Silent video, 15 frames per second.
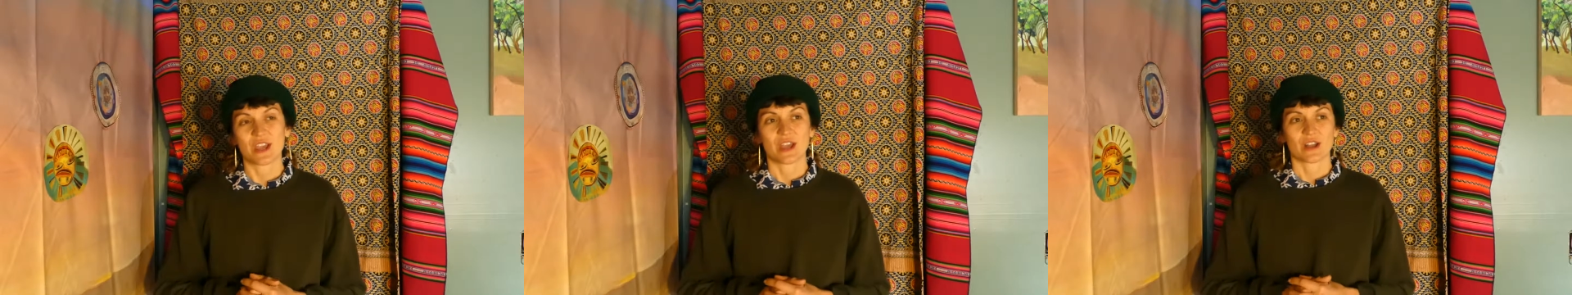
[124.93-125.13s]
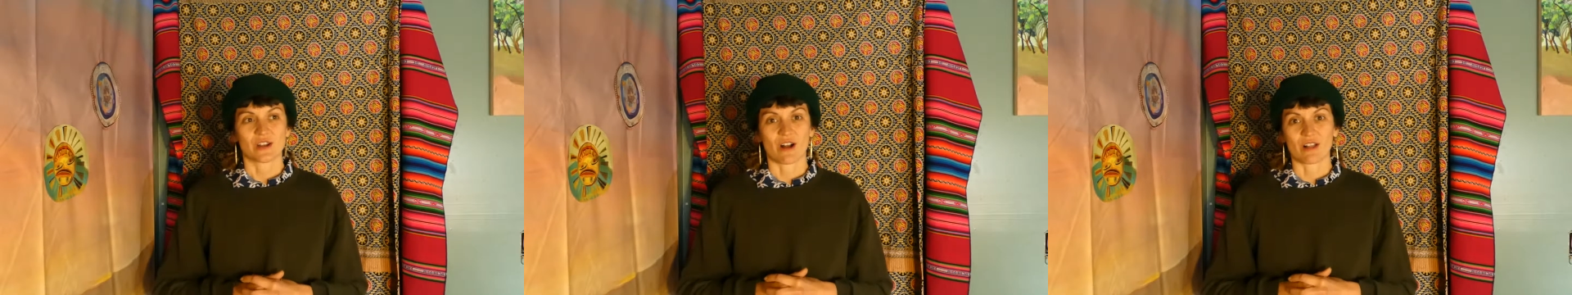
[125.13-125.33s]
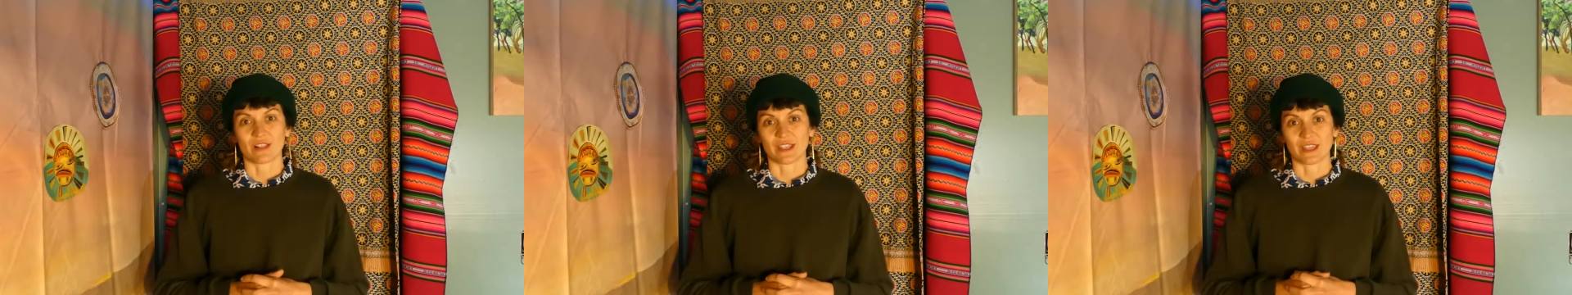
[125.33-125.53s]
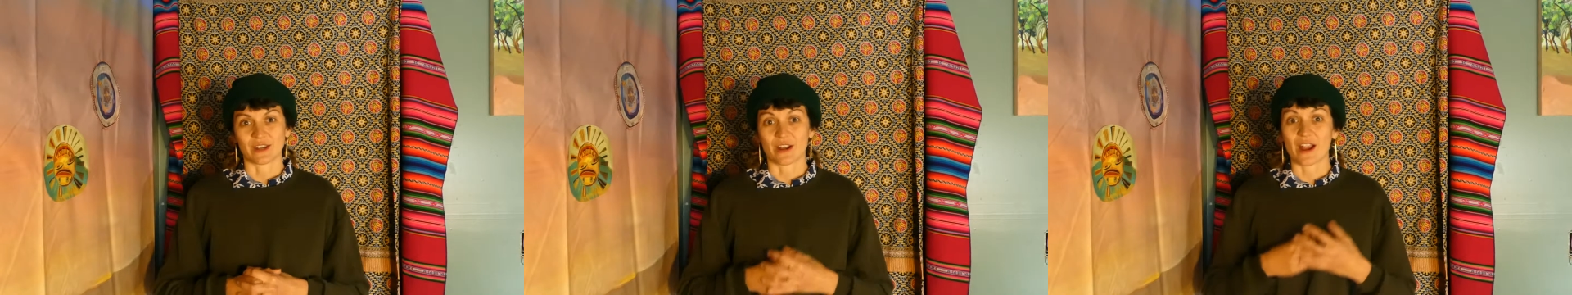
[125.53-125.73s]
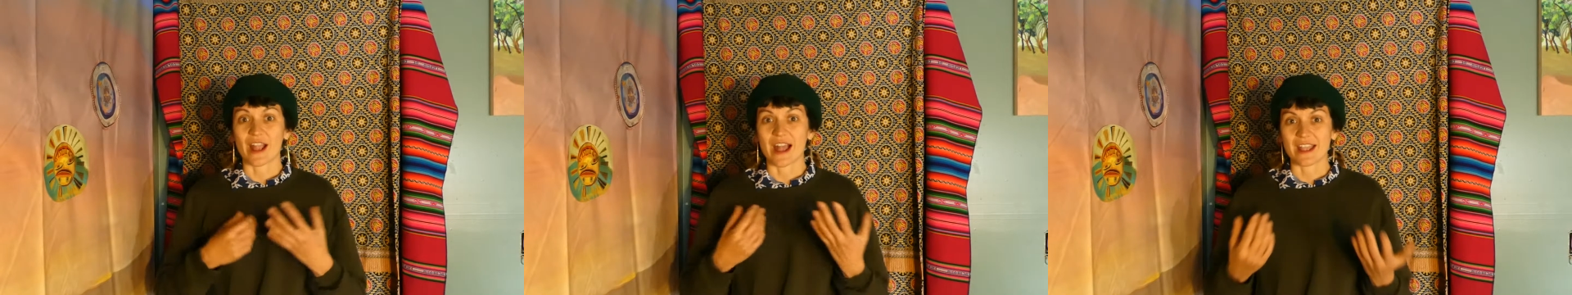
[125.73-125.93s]
calling in
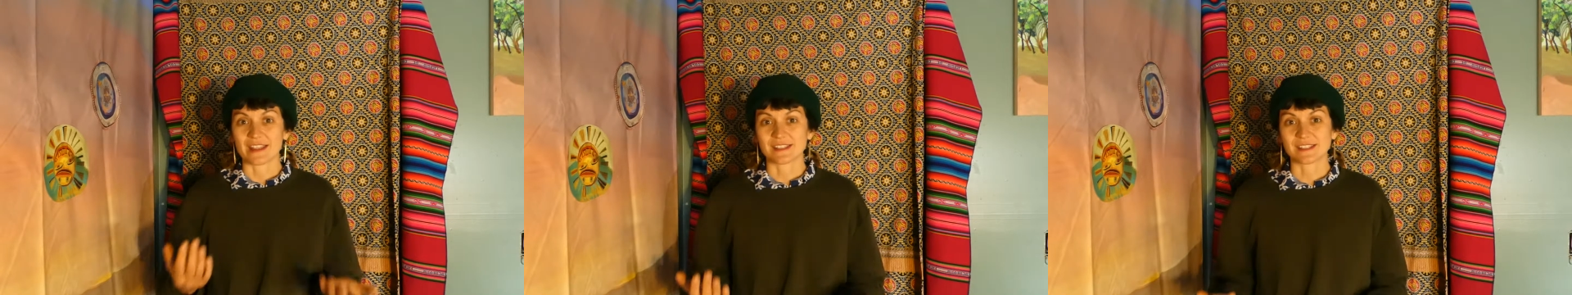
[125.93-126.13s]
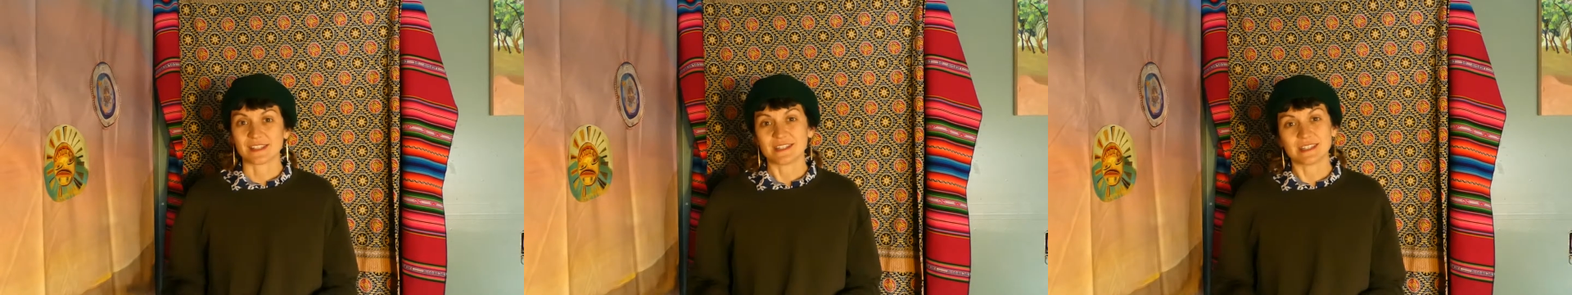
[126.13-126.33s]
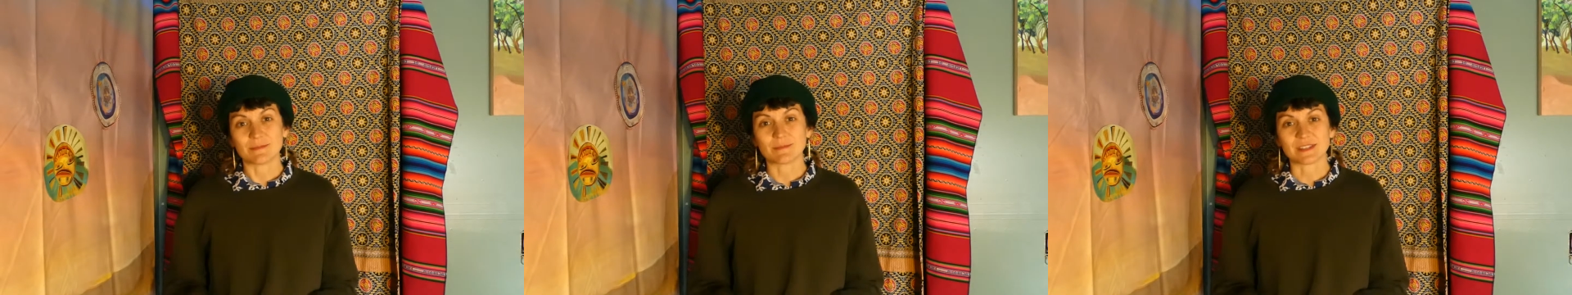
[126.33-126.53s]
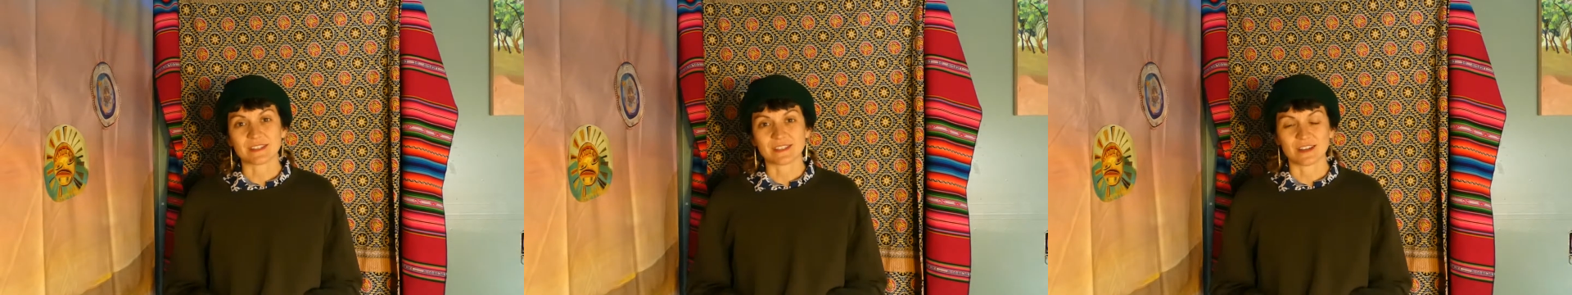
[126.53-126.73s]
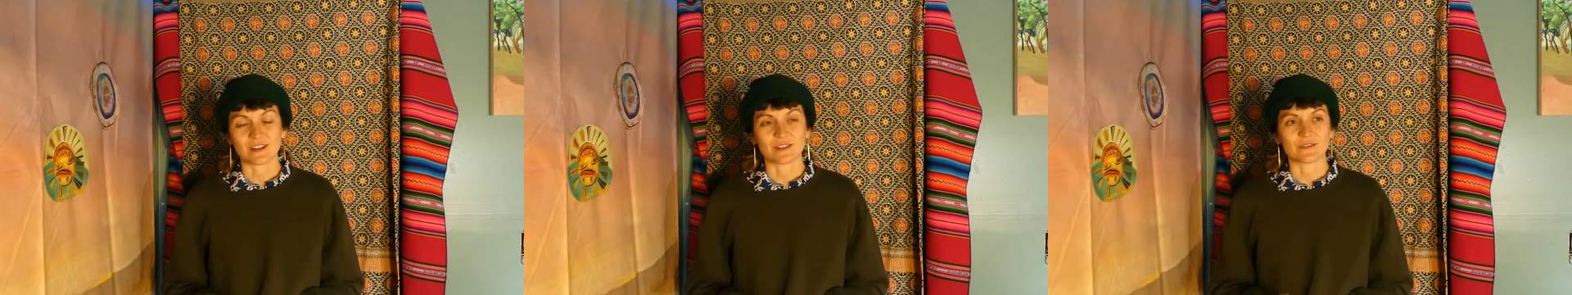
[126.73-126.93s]
our highest and deepest
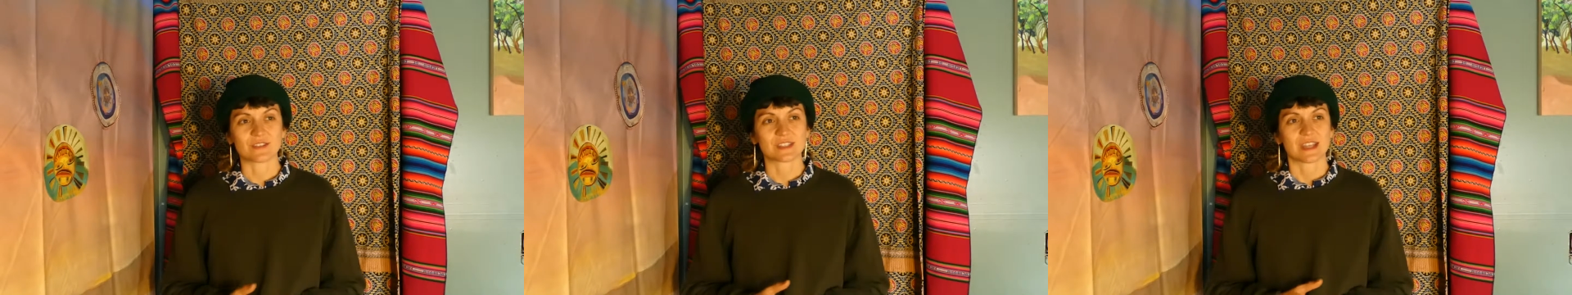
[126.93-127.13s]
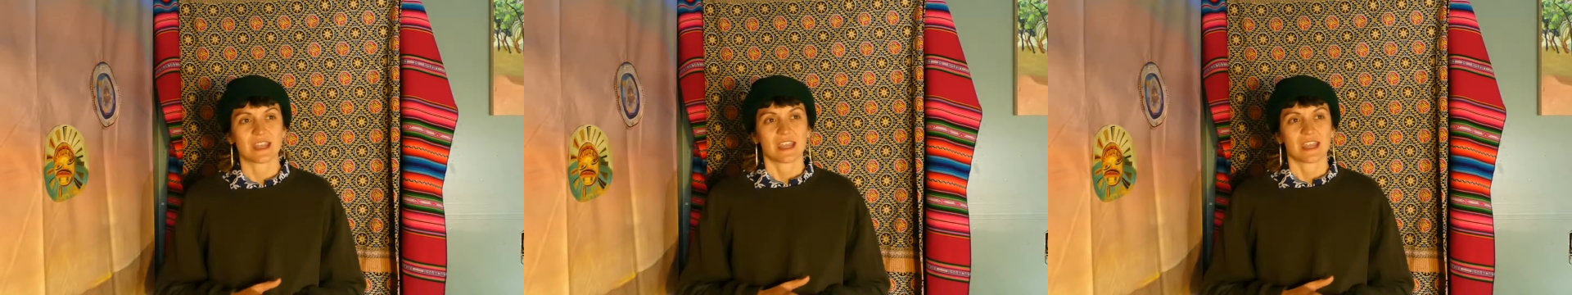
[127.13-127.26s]
selves,